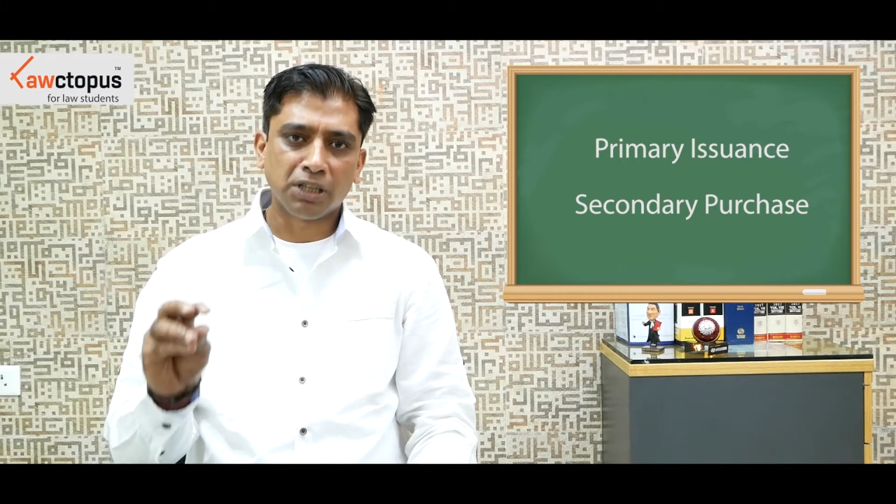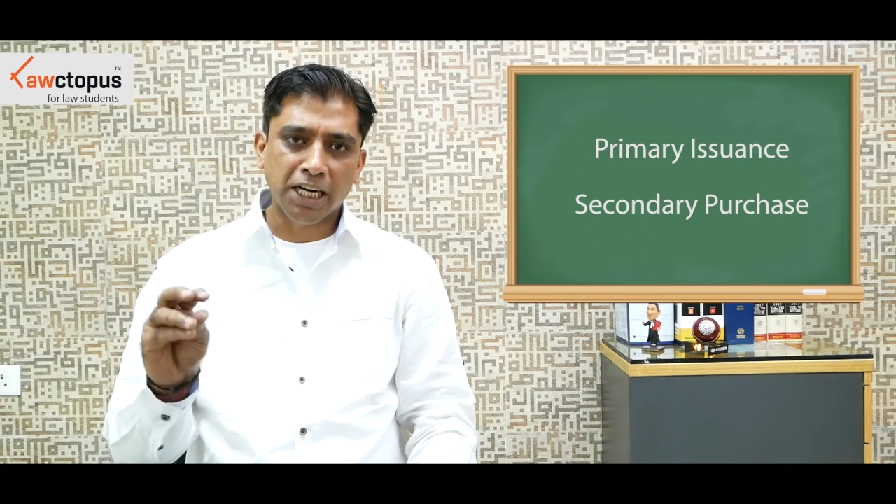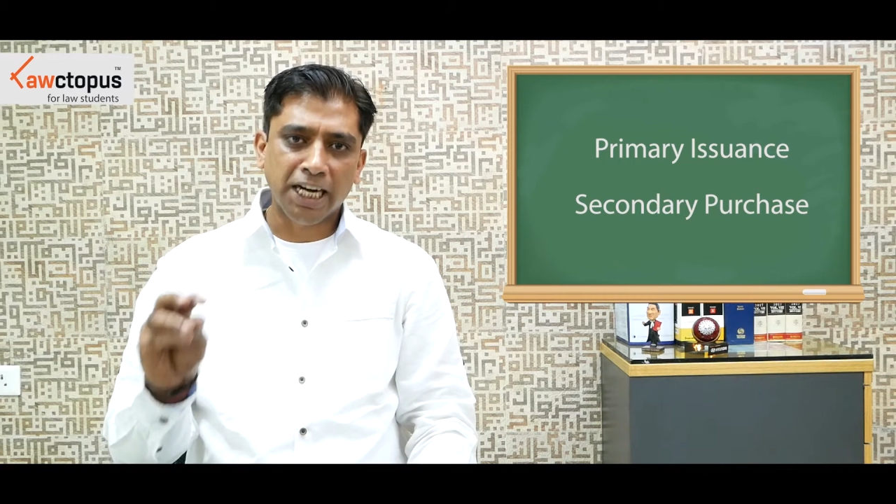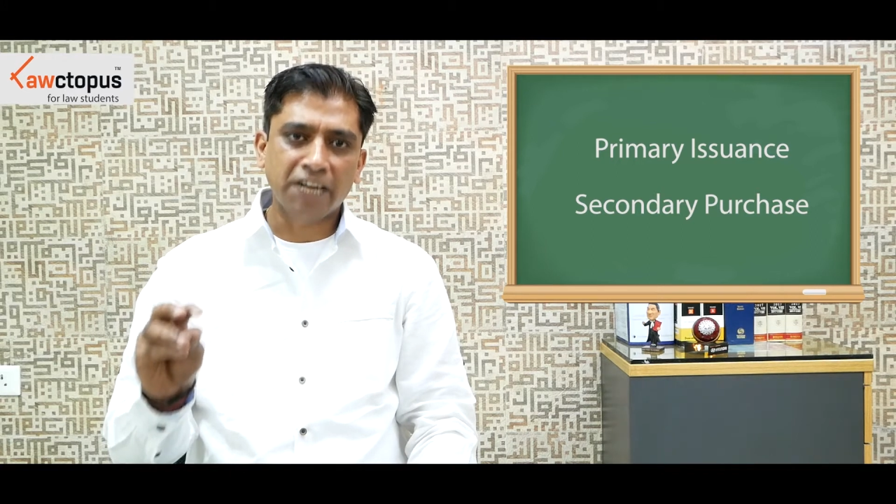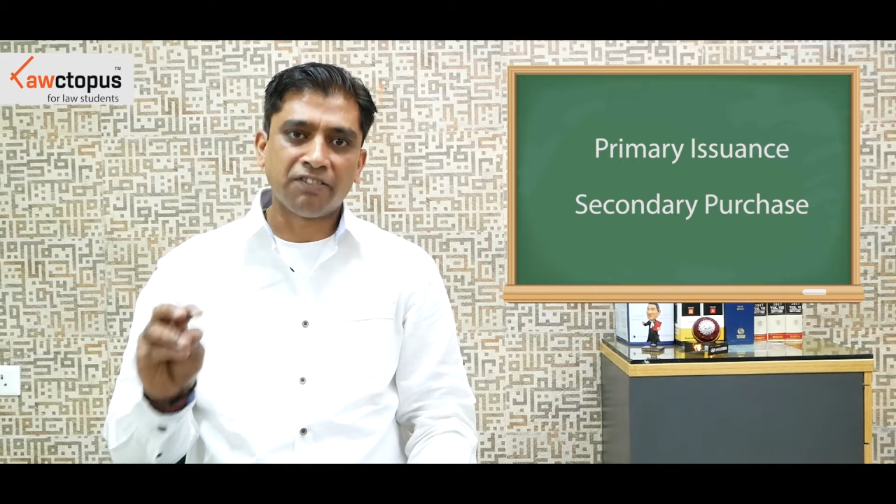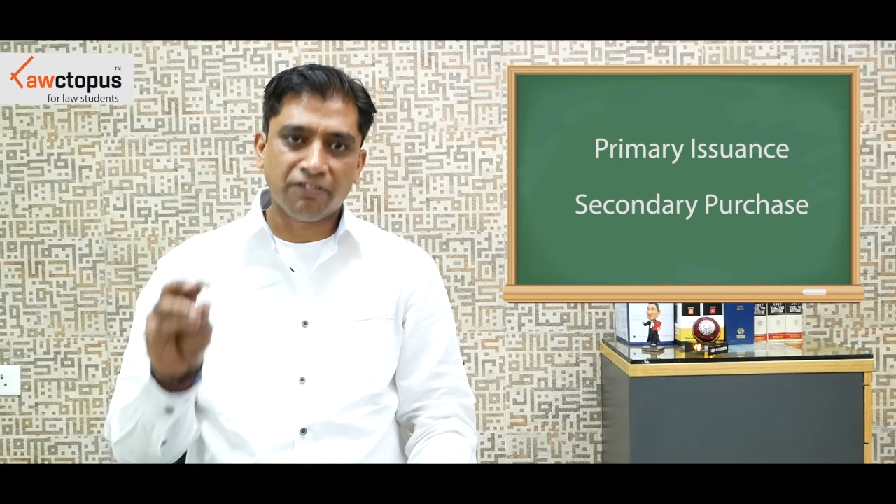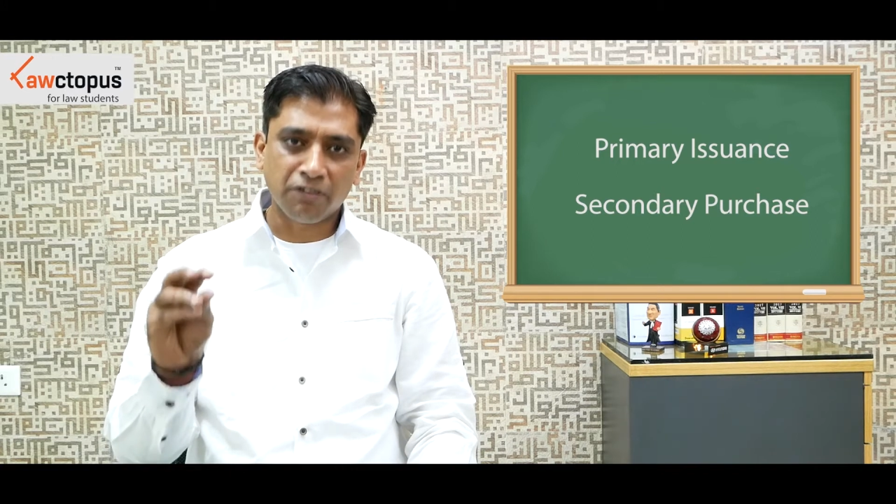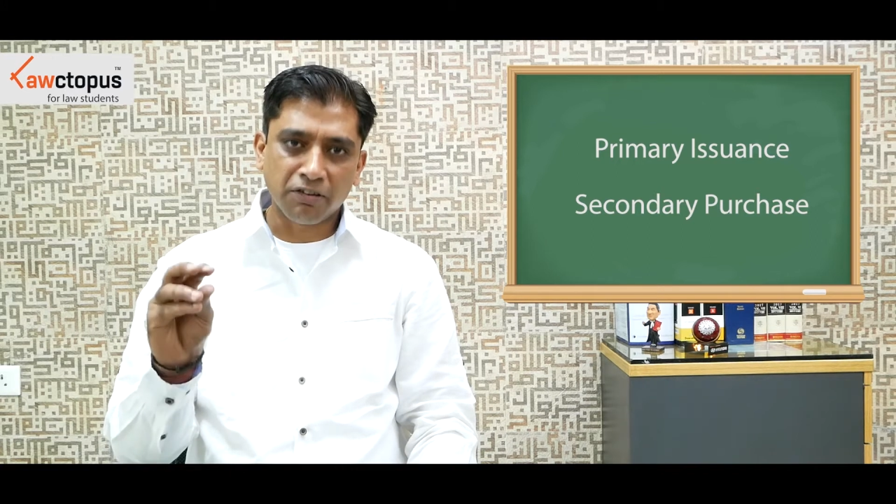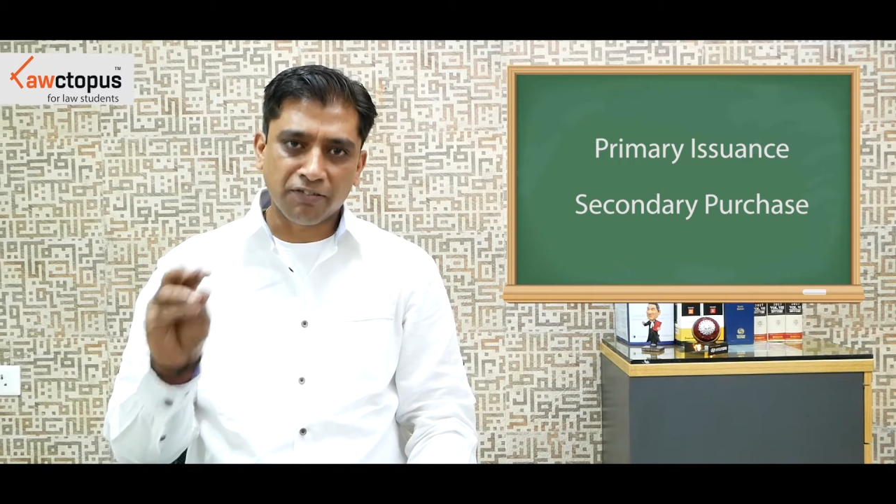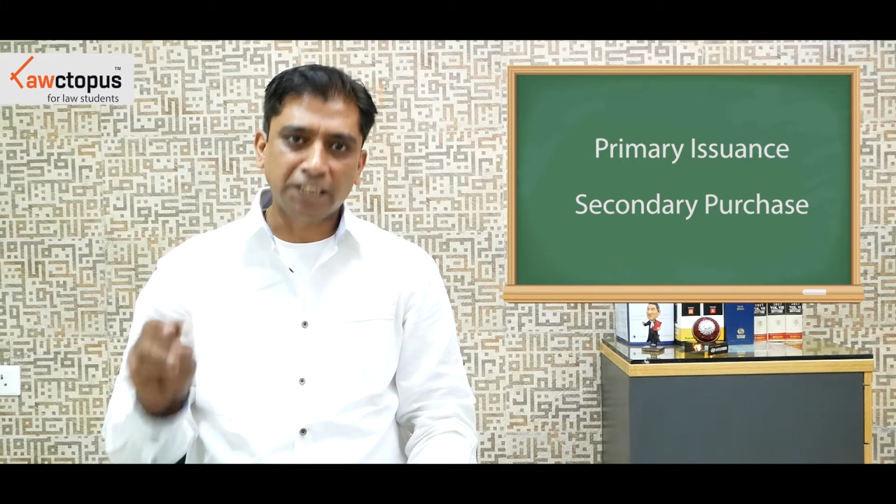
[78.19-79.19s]
get
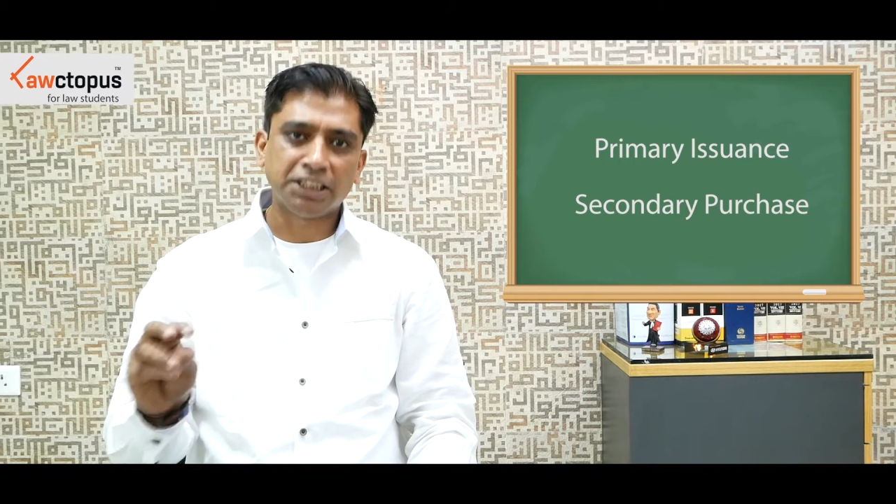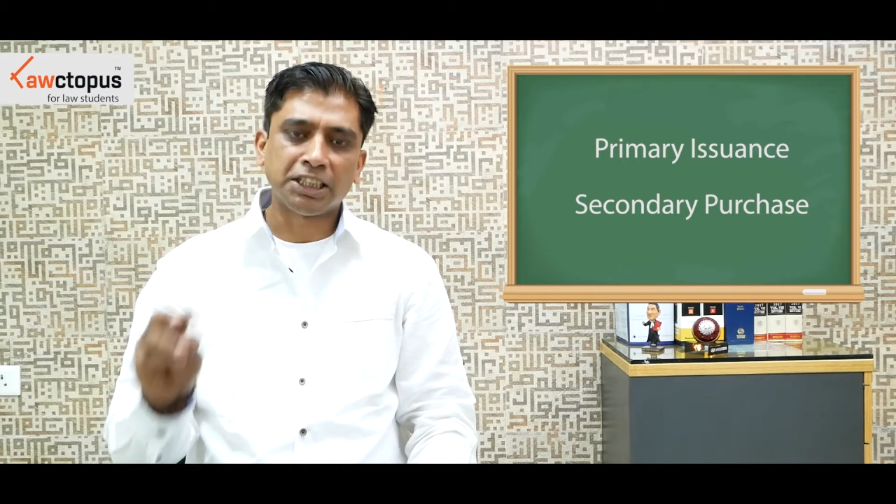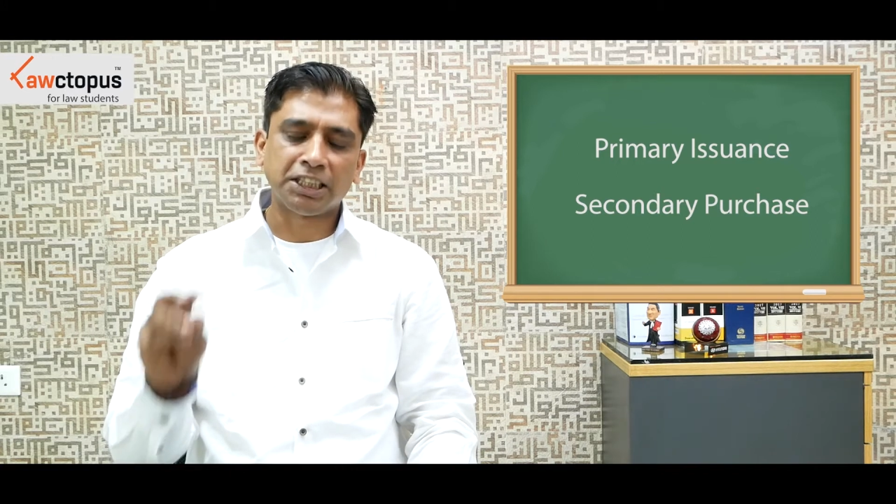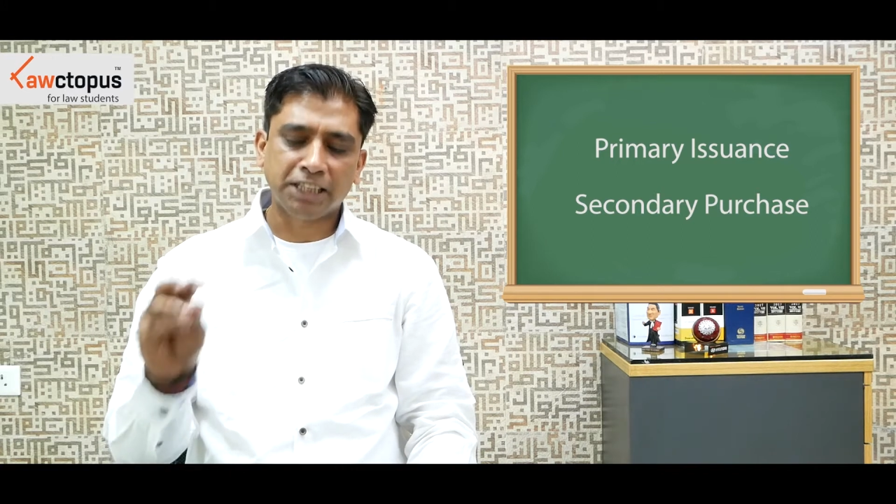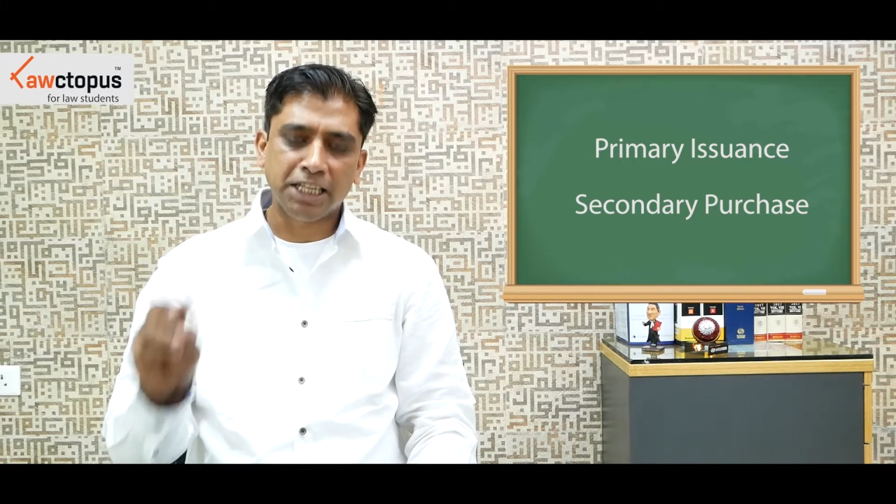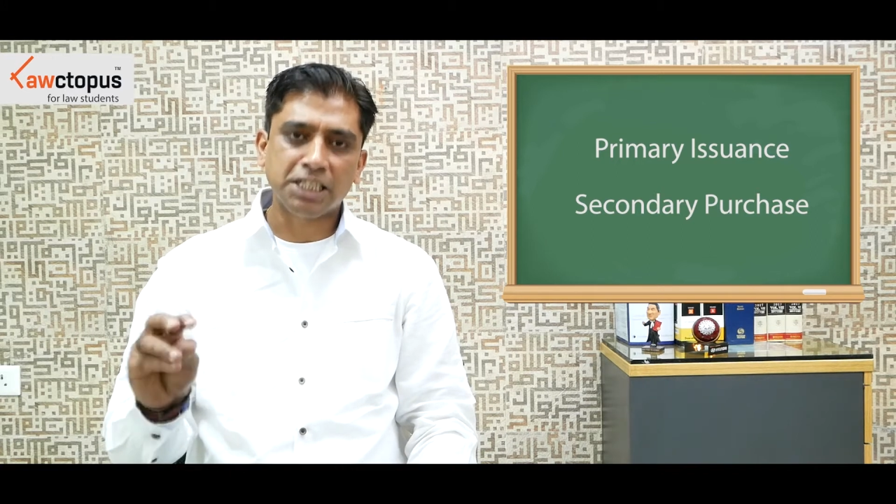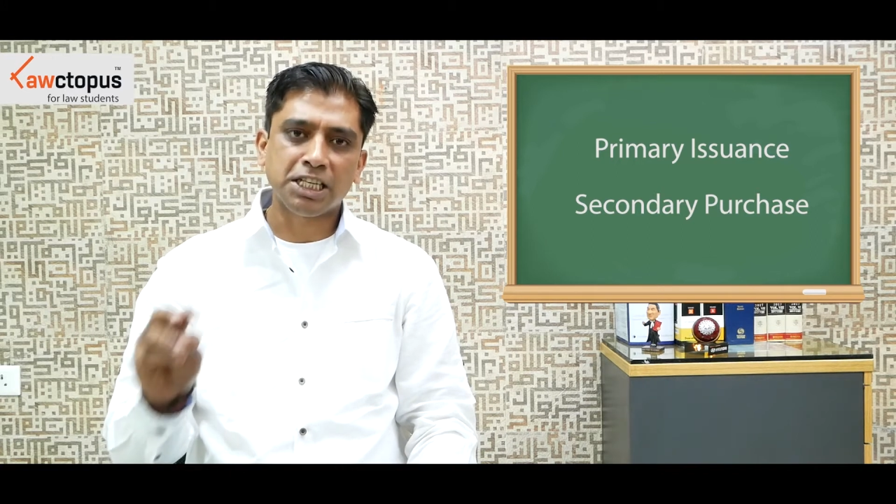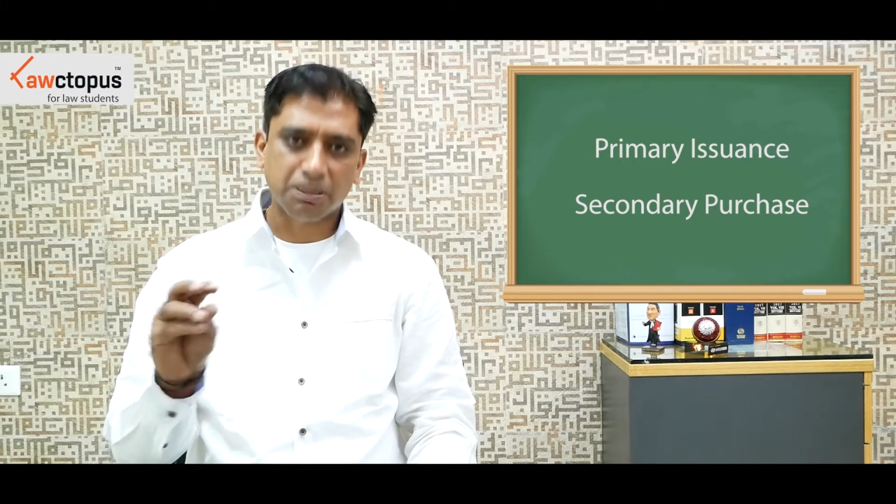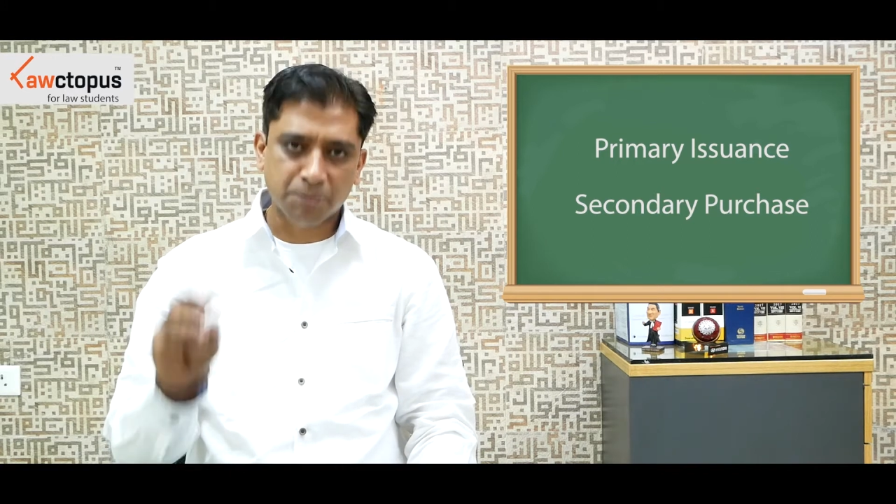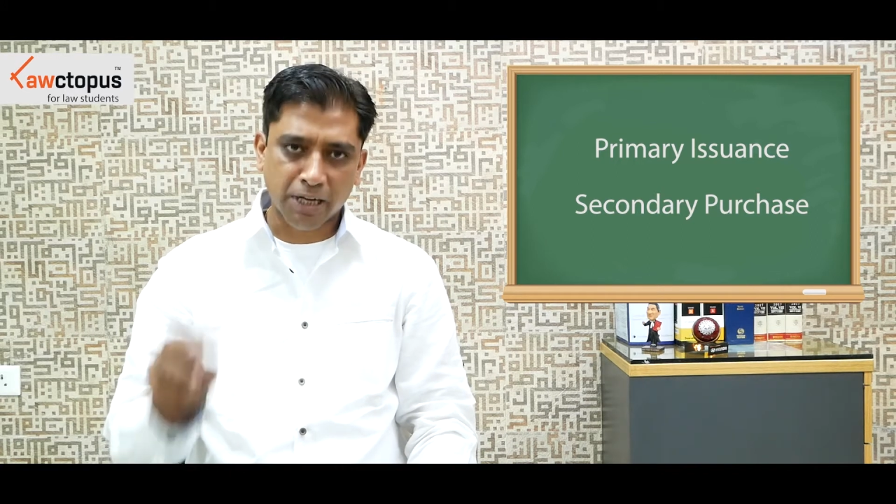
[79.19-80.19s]
fresh
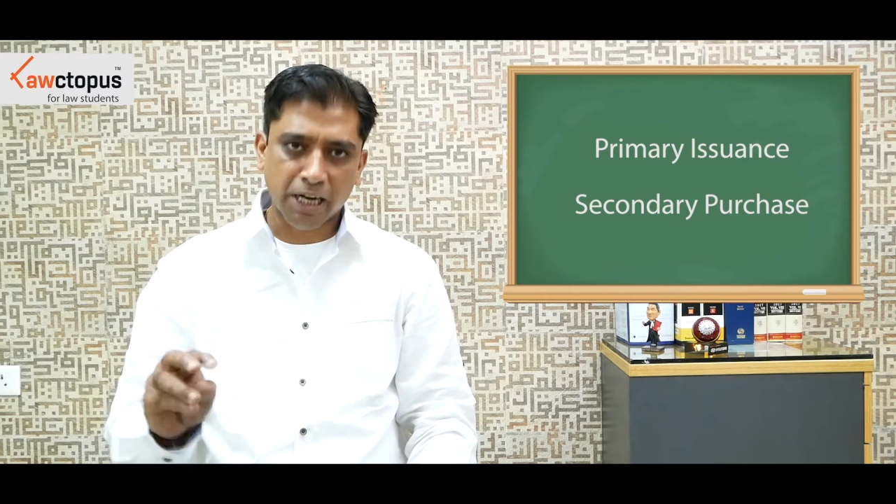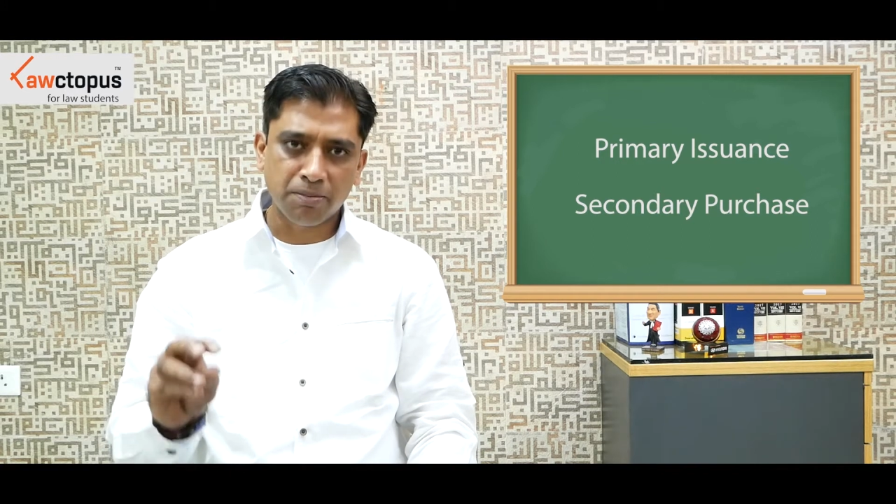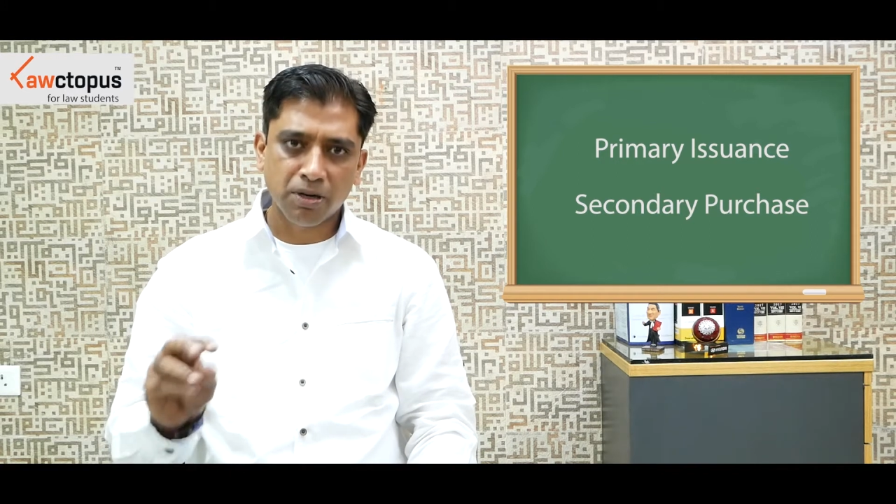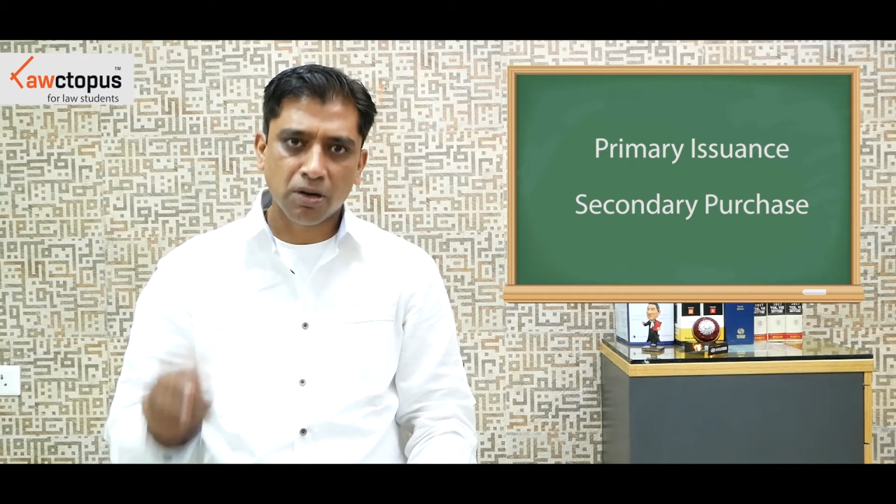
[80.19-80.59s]
shares subscribed